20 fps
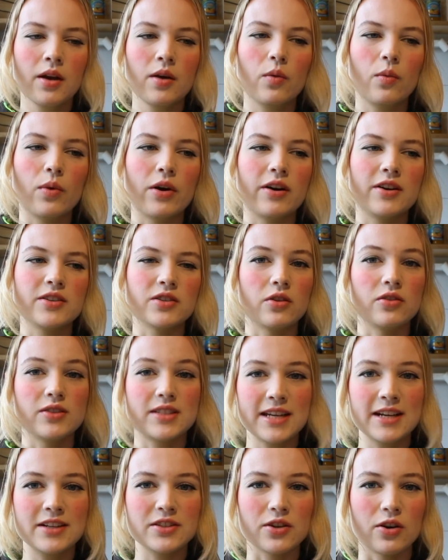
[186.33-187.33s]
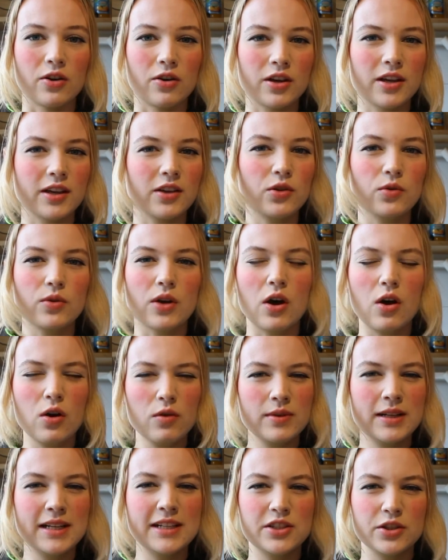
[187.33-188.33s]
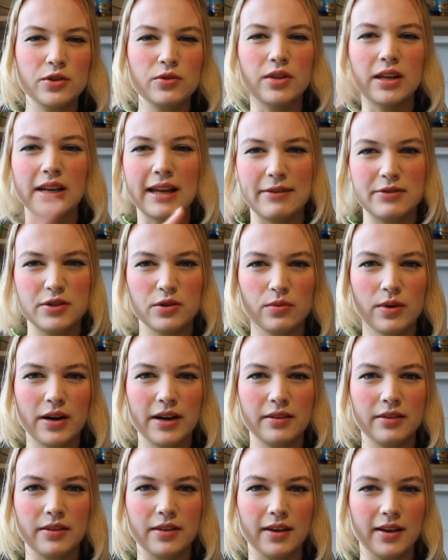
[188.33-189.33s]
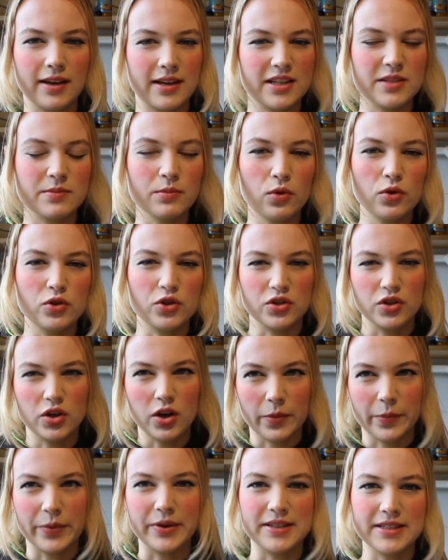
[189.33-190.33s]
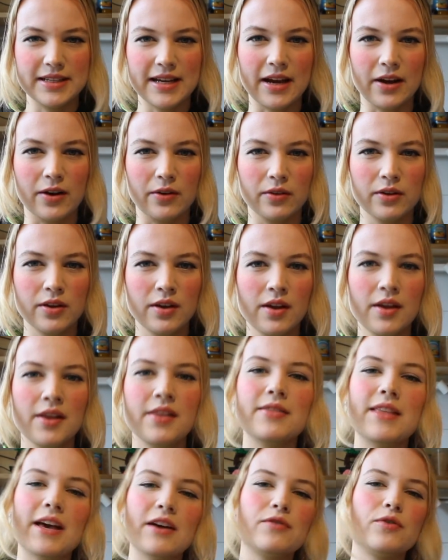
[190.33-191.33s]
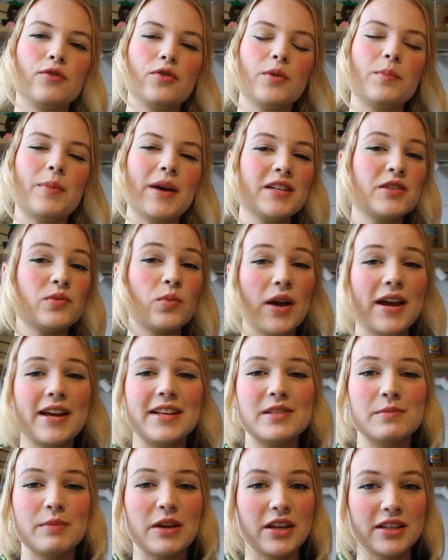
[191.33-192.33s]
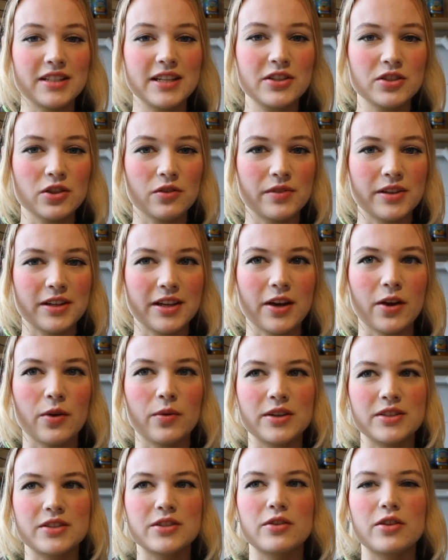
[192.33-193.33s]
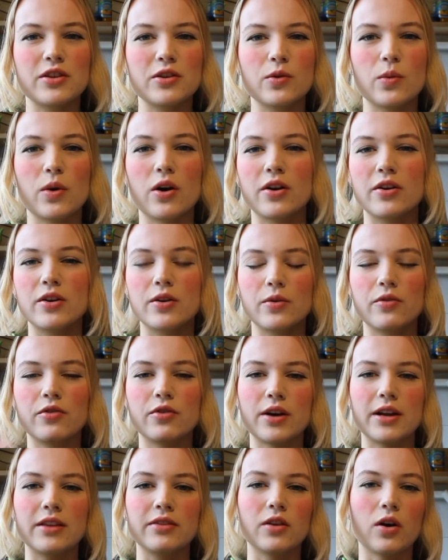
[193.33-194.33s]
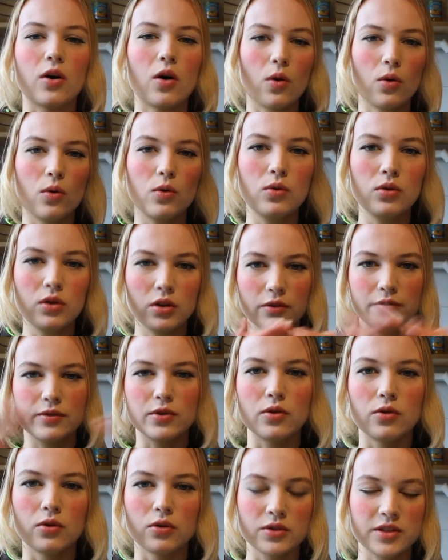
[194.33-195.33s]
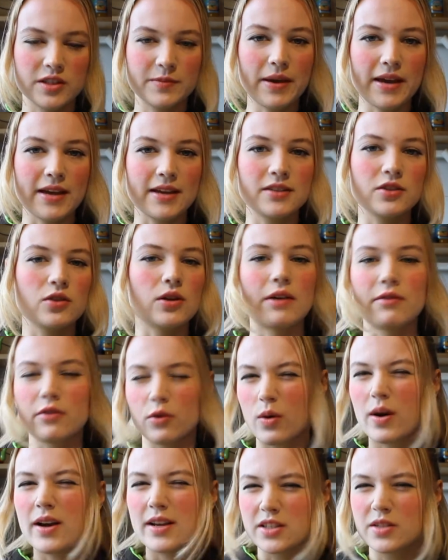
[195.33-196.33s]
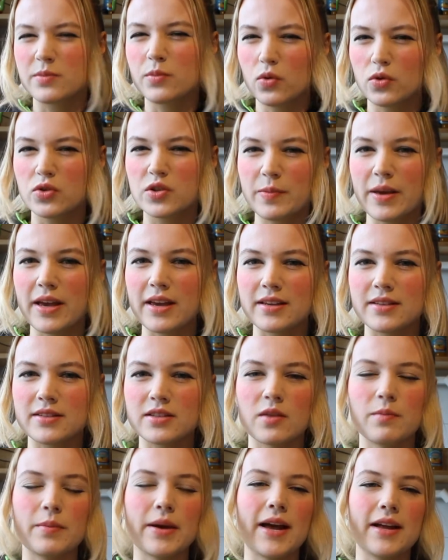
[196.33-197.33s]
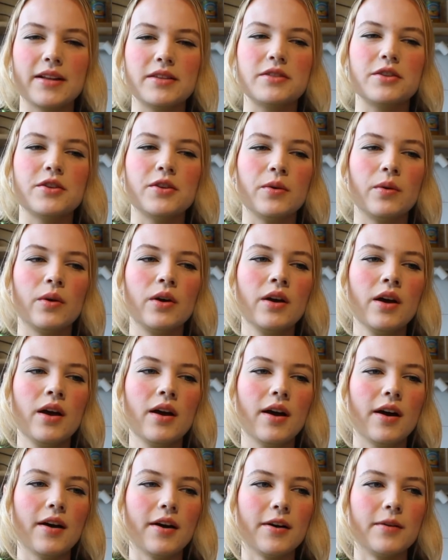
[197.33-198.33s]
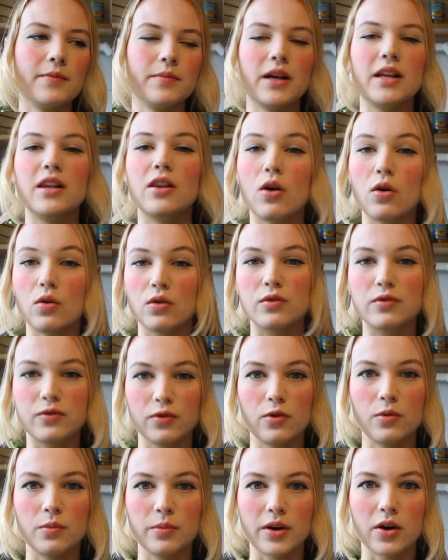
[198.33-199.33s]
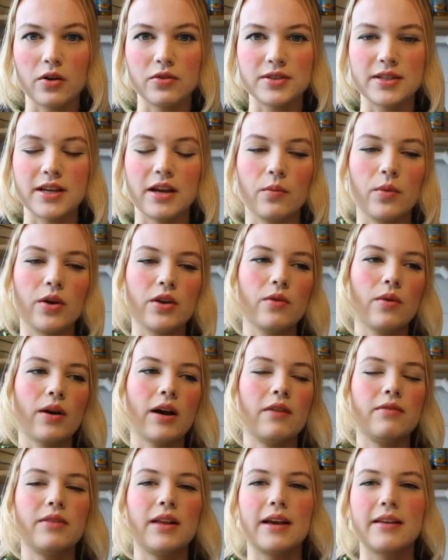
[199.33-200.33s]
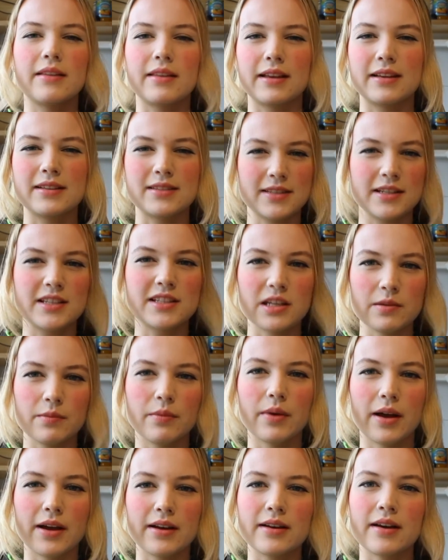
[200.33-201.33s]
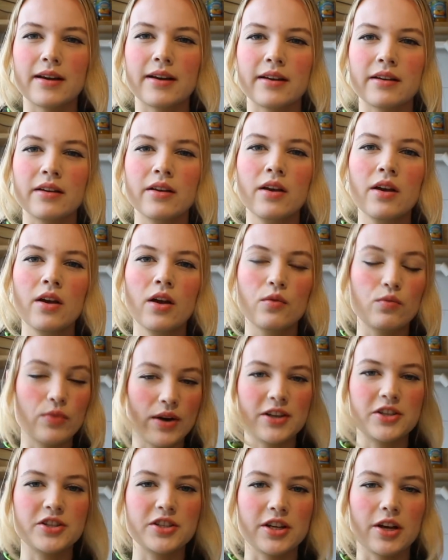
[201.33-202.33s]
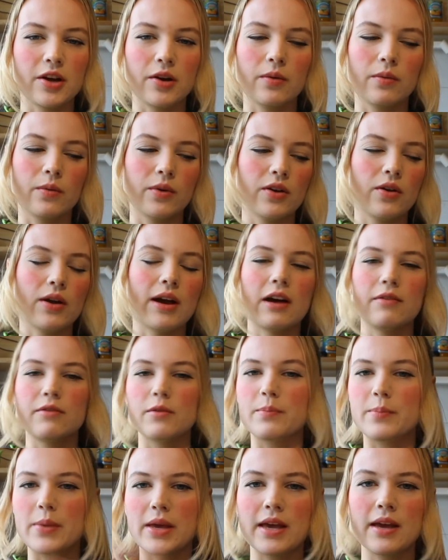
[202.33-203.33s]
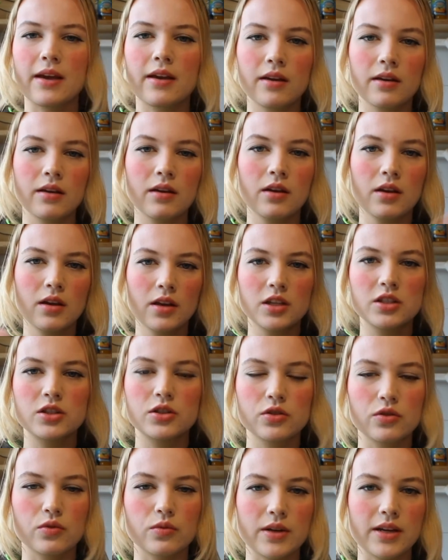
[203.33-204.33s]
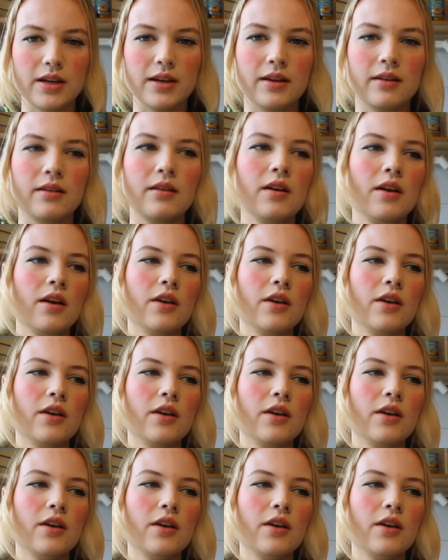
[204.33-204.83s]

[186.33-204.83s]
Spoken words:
Whereas on TikTok, you can't really do the left to right thing. It is more just up and down. Therefore, the best way to make a TikTok video is so that you are covering the whole of your space. You have quite a small space compared to a long form content where you have like 16:9 ratio, where you have a big screen.